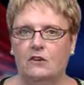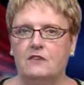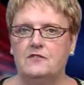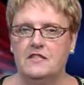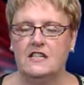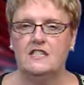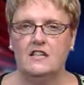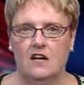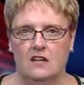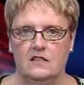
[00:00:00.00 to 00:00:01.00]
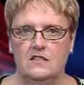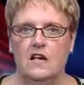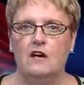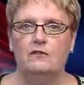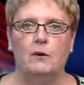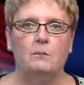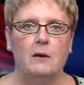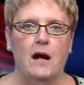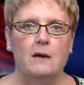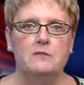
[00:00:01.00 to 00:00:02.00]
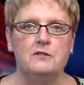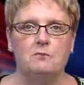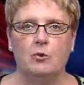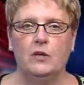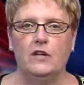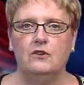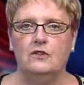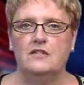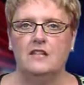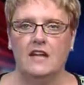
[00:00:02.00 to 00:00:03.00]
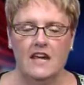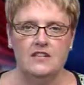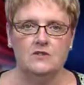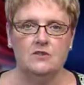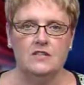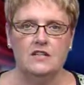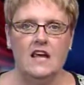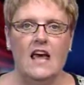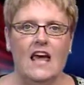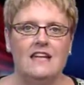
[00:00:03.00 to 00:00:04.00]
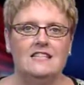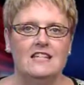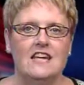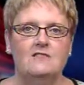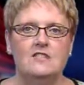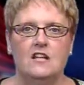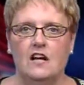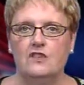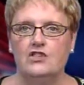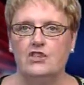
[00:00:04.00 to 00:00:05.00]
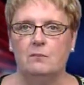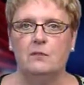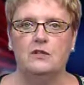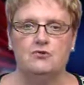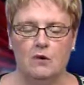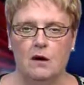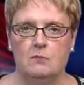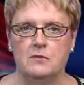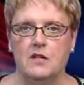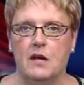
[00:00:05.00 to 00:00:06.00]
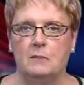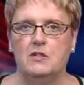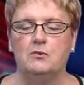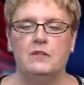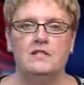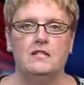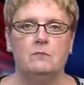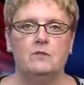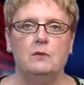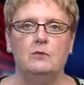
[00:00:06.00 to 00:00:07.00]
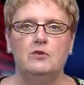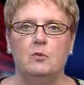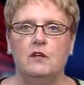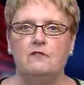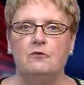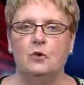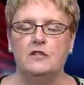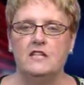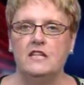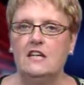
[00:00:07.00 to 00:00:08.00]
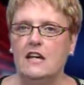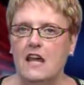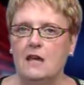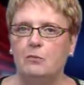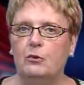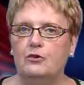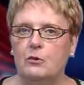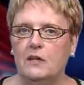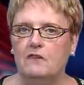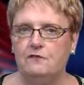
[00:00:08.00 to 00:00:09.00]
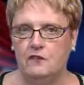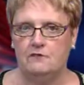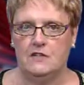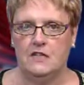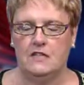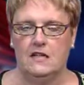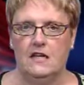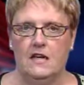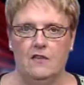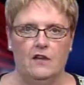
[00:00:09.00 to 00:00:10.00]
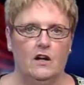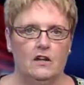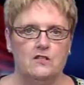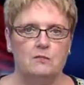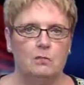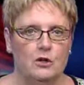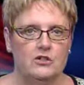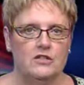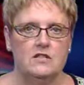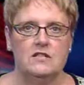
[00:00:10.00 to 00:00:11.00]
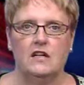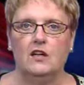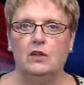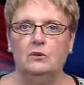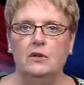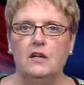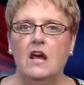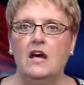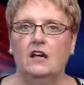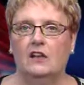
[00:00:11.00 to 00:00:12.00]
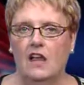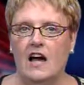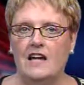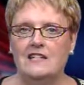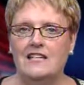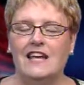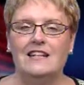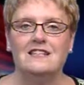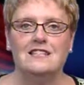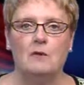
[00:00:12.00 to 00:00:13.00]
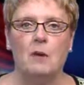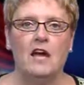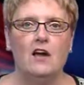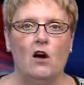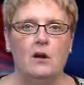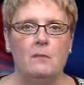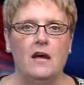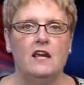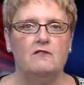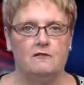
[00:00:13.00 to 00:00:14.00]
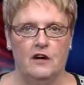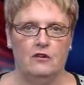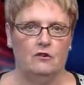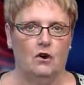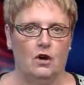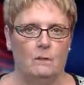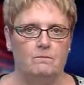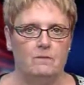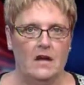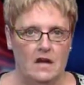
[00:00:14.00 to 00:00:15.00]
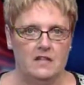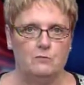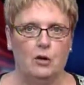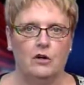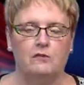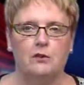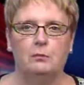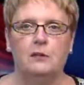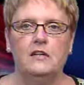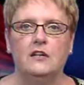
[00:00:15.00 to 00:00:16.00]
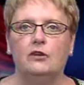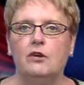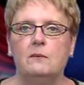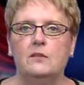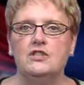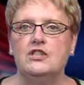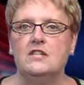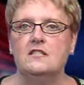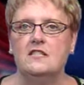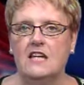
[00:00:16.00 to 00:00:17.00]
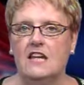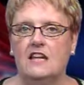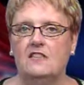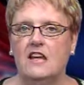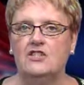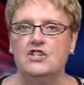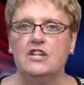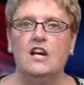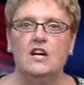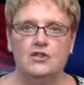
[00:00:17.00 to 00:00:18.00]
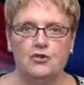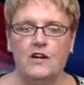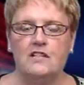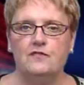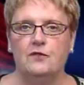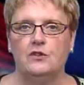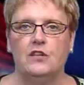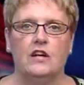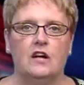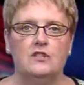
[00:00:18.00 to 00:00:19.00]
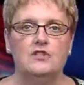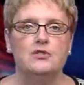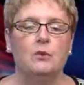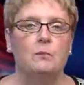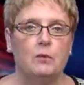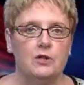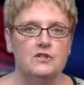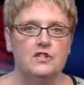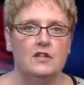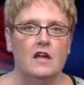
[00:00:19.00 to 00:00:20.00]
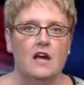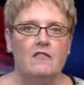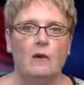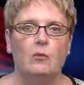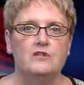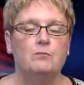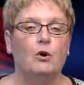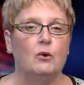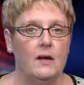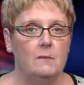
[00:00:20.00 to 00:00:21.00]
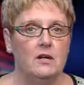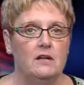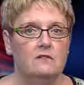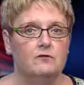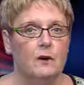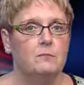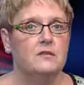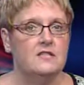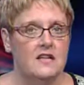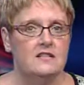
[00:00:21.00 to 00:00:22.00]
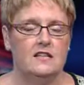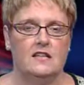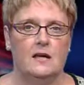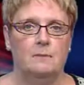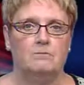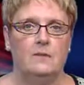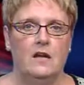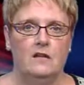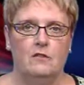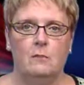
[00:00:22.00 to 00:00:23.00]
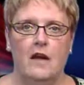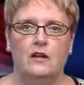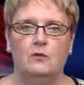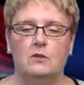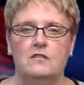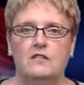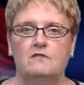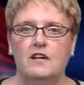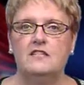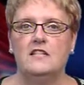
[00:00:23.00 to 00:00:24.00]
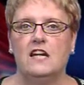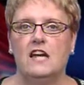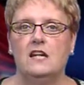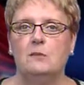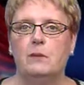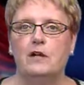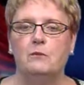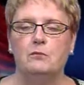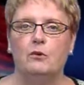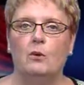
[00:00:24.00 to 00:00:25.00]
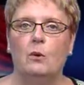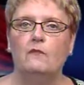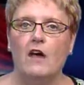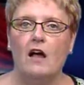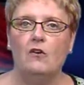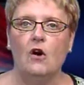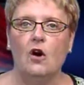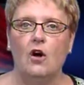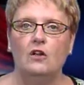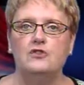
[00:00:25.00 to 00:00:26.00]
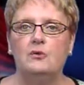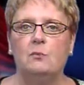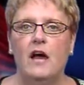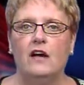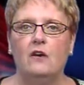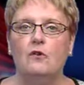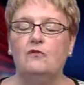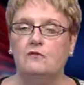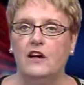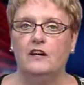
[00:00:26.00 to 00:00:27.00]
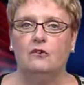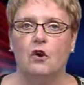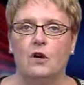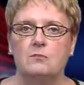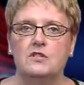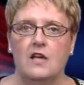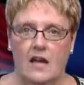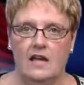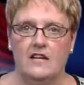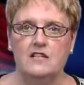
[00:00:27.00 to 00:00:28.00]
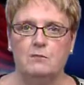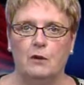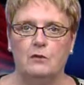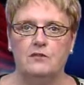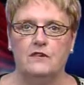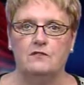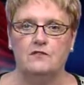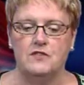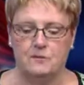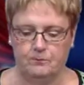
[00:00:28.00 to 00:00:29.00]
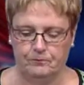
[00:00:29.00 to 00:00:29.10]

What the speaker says: of six guns from Bob's Sporting Goods in Hazleton and Dave's Gunship in Drums between September 2014 and April 2015. The guns purchased included Glocks and a semi-automatic firearm. As part of her plea agreement, she stated that she transferred the guns to a person that was prohibited from possessing them. The matter was investigated by the Bureau of Alcohol, Tobacco, Firearms, and Explosives.